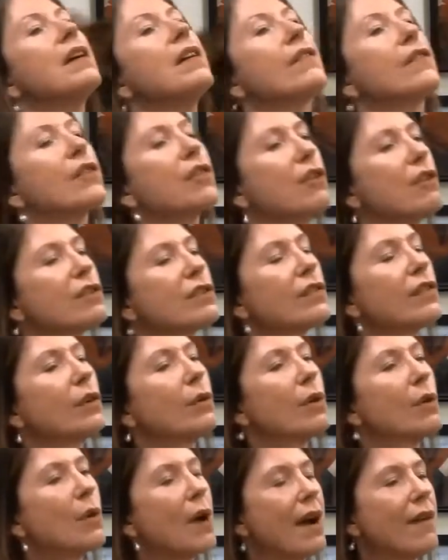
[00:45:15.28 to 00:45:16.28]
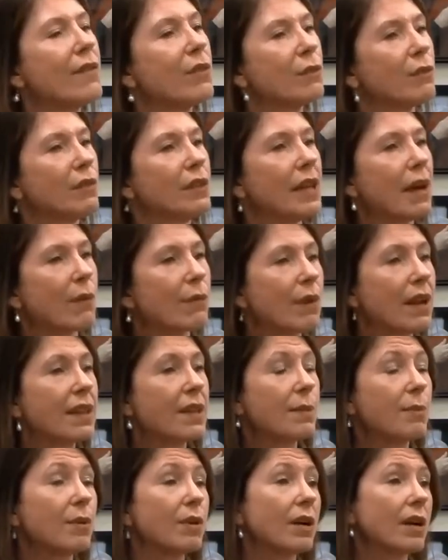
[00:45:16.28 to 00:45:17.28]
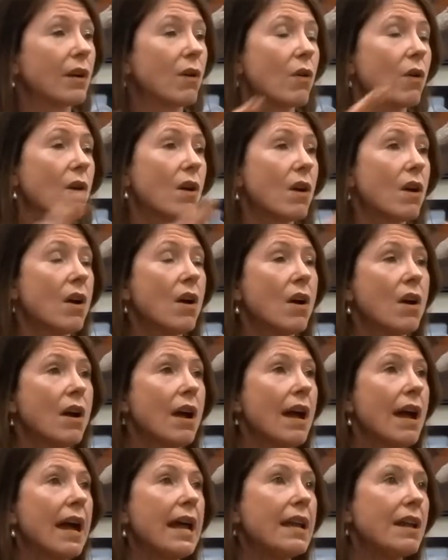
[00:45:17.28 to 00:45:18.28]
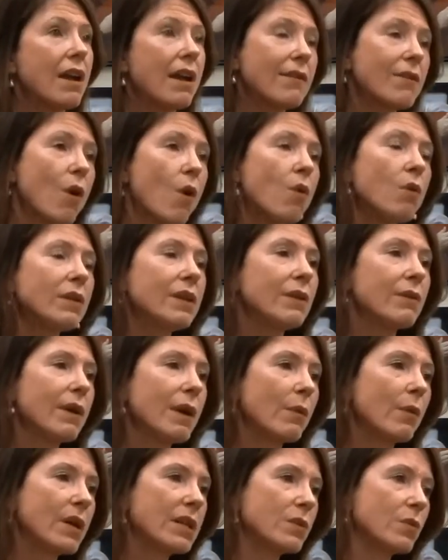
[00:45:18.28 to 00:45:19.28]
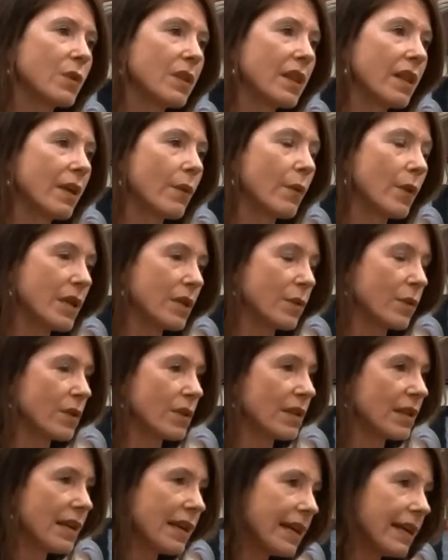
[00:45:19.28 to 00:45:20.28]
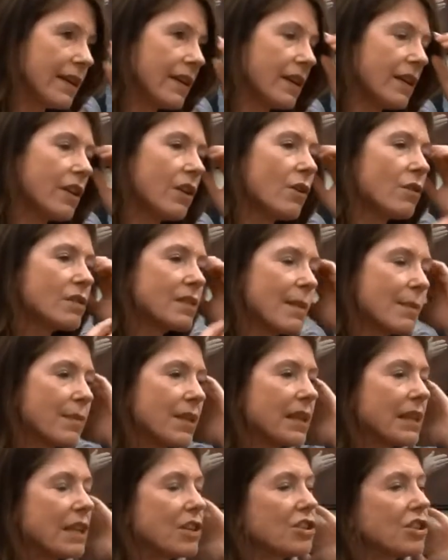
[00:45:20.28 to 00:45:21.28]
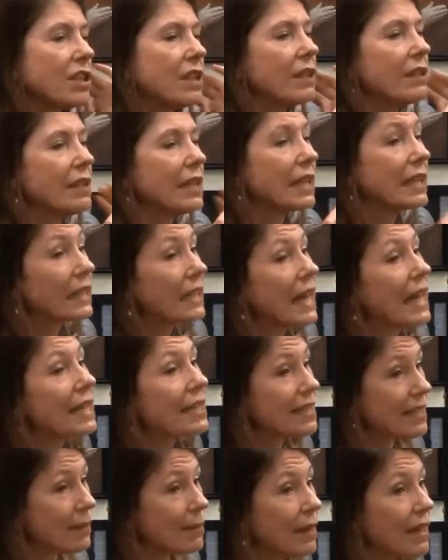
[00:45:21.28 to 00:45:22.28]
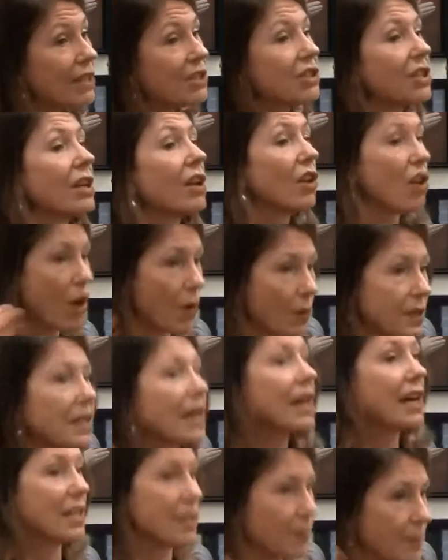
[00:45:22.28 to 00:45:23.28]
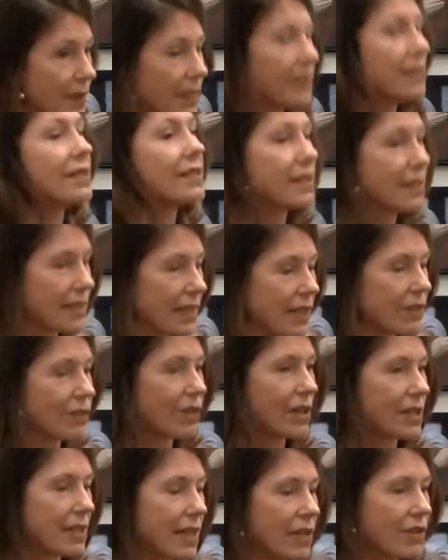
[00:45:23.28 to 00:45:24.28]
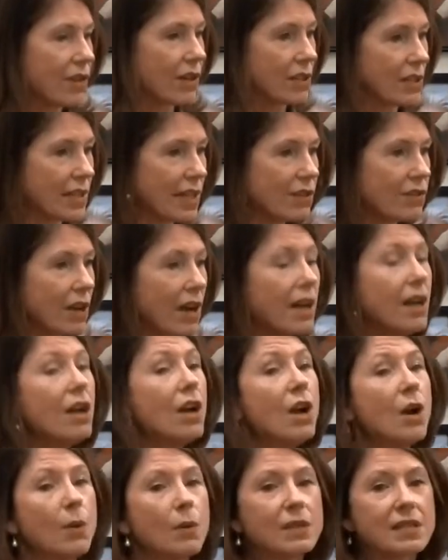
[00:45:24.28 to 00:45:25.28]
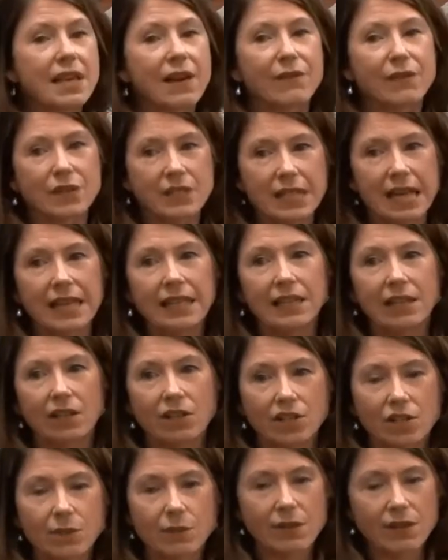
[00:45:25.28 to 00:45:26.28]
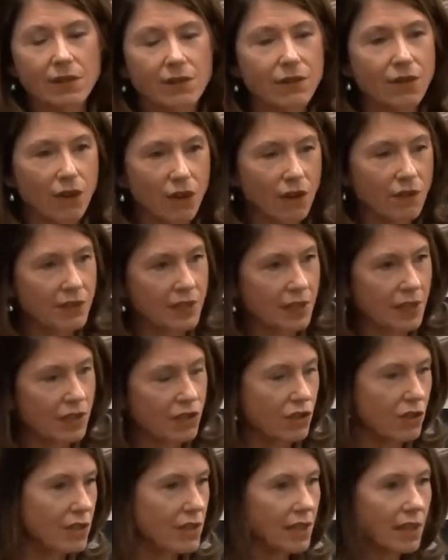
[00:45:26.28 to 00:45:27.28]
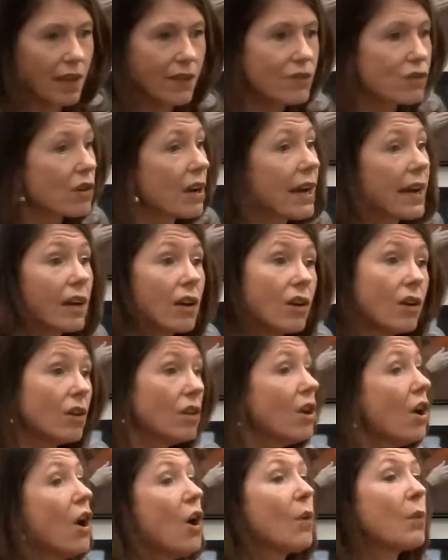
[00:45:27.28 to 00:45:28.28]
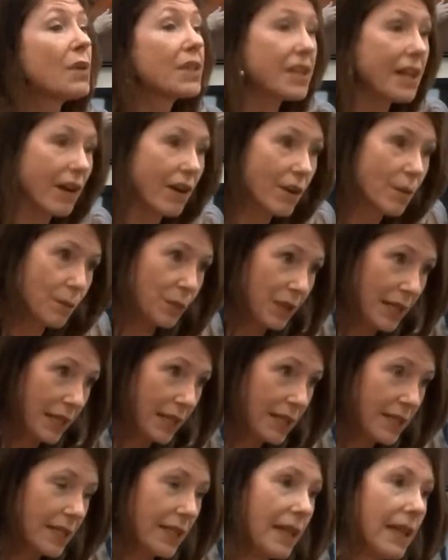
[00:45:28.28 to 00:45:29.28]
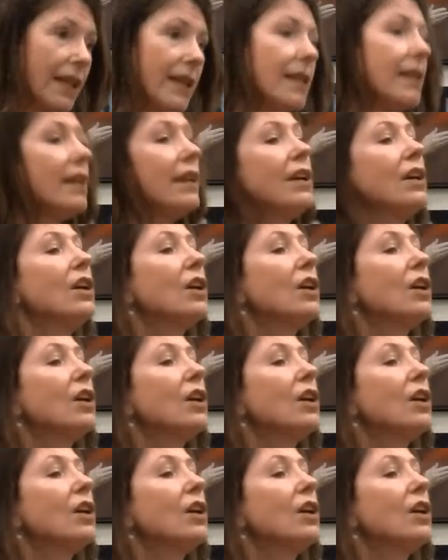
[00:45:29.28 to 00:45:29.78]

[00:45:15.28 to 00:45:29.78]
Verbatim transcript: For those of you who haven't yet read the book, and have only read Westwood, with Night, you know, something that she neglects to mention along with the husbands, et cetera, et cetera, et cetera, was that for 10 years she was involved in a juicy love triangle with Karen Blixen,